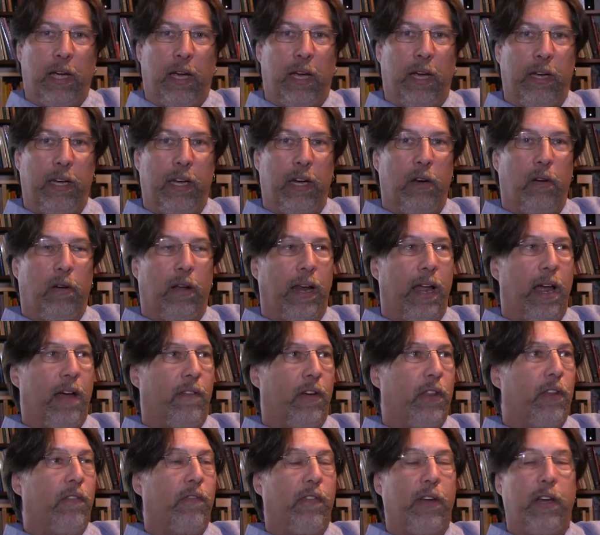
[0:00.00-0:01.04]
I'll have
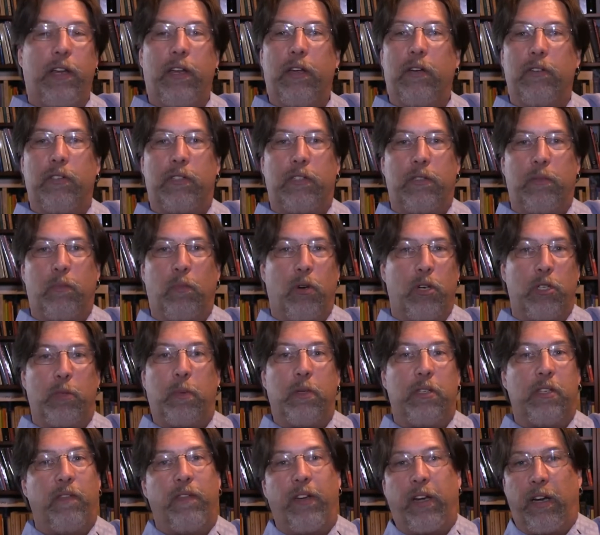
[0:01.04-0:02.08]
other videos more
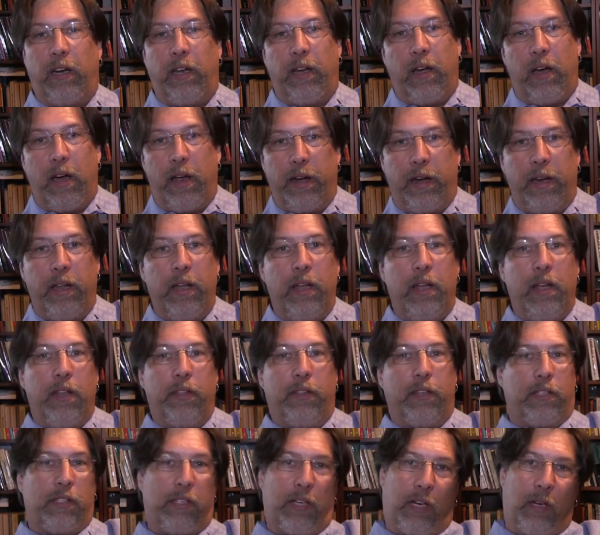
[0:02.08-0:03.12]
specifically on
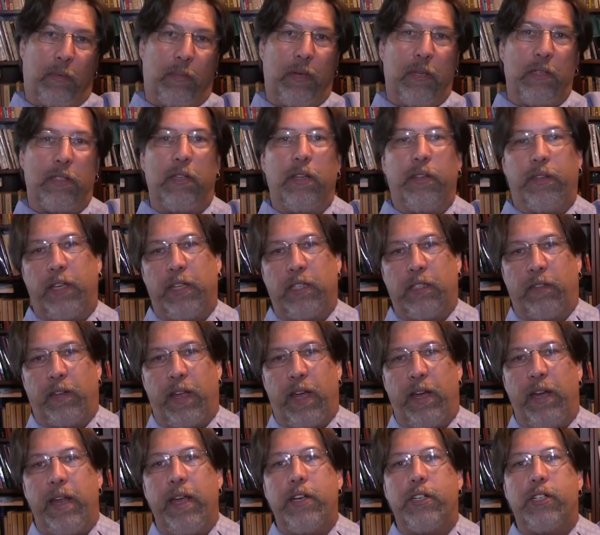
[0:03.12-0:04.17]
the syllabus and things of
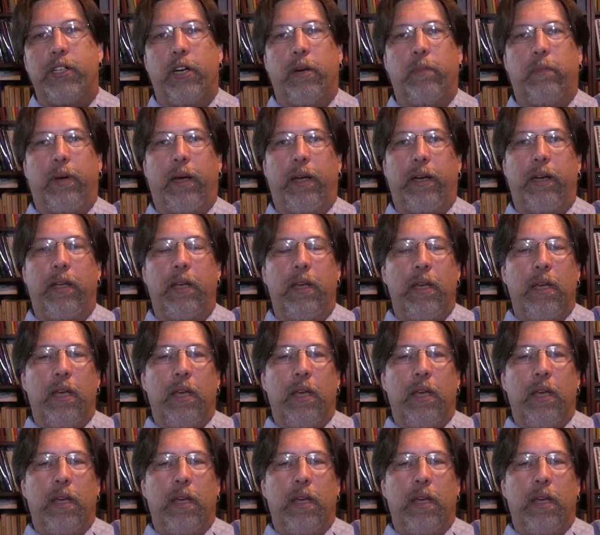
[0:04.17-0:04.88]
that nature, but